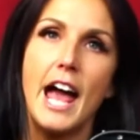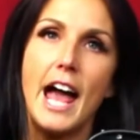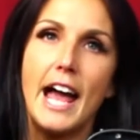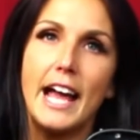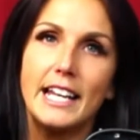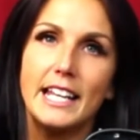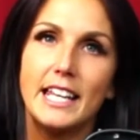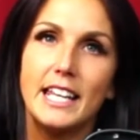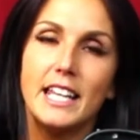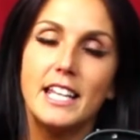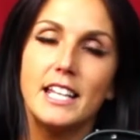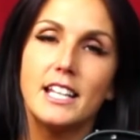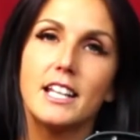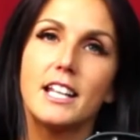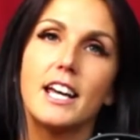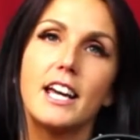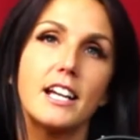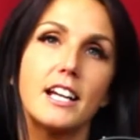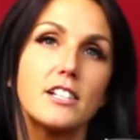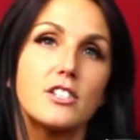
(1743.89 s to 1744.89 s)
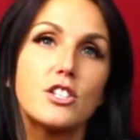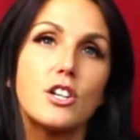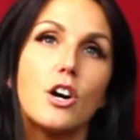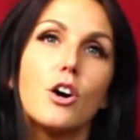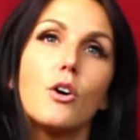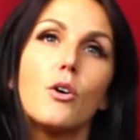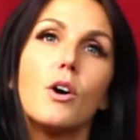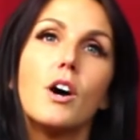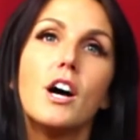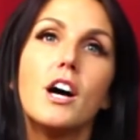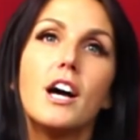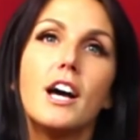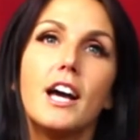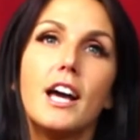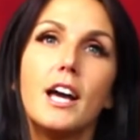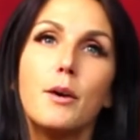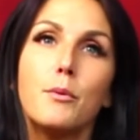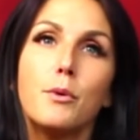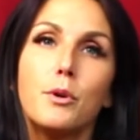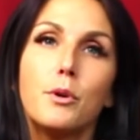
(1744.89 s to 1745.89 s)
and healing. So
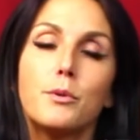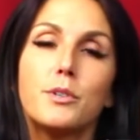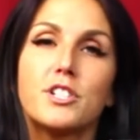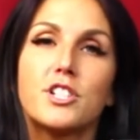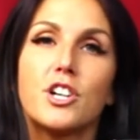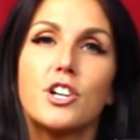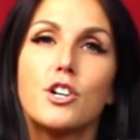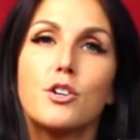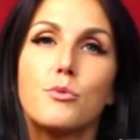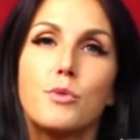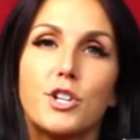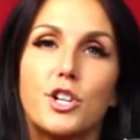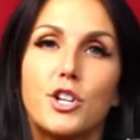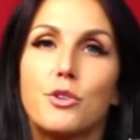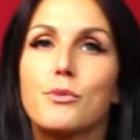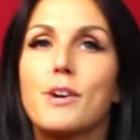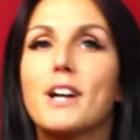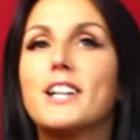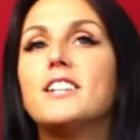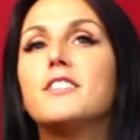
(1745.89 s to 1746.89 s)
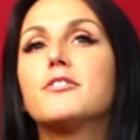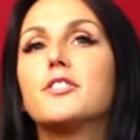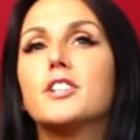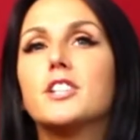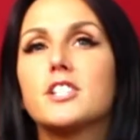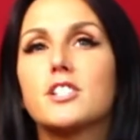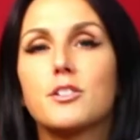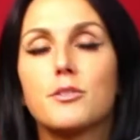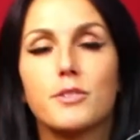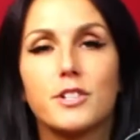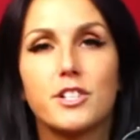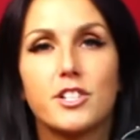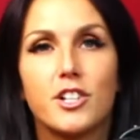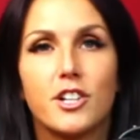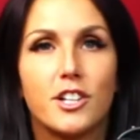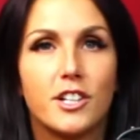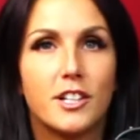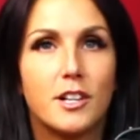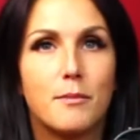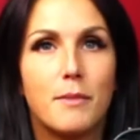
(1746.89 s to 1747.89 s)
it will return when you're ready for it to
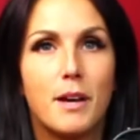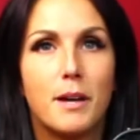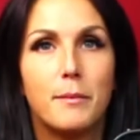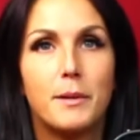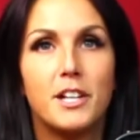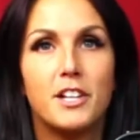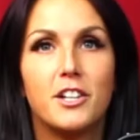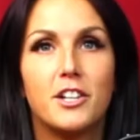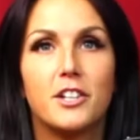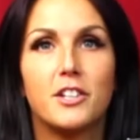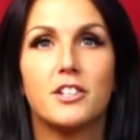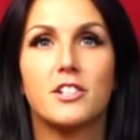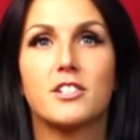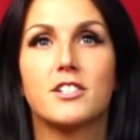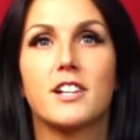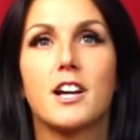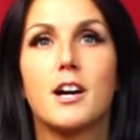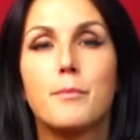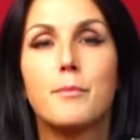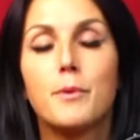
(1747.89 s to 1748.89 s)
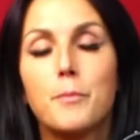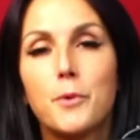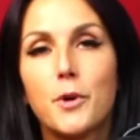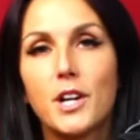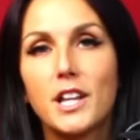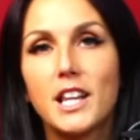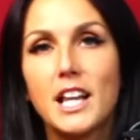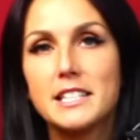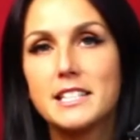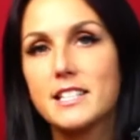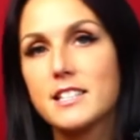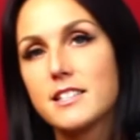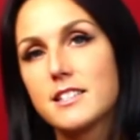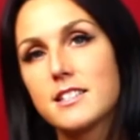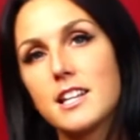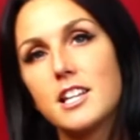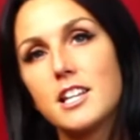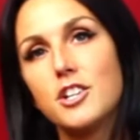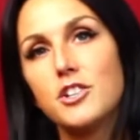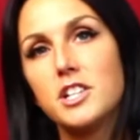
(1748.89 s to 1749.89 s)
return. And maybe there's a couple more lessons
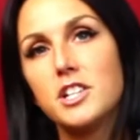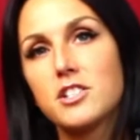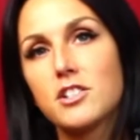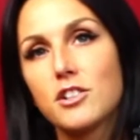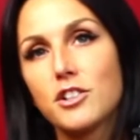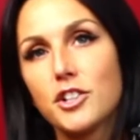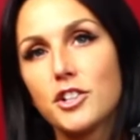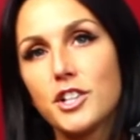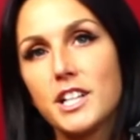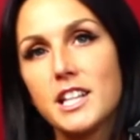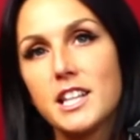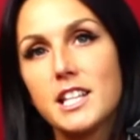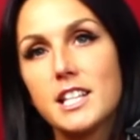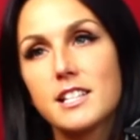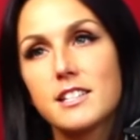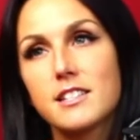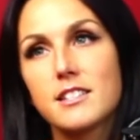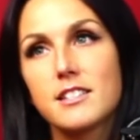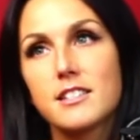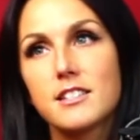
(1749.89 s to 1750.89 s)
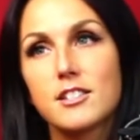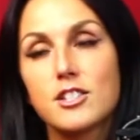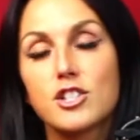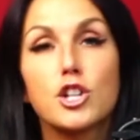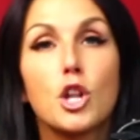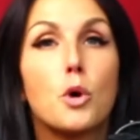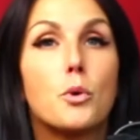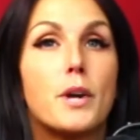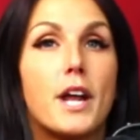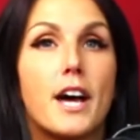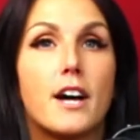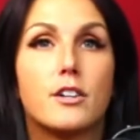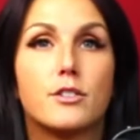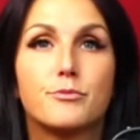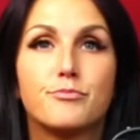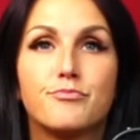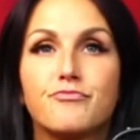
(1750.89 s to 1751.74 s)
that you need to learn in this slowdown.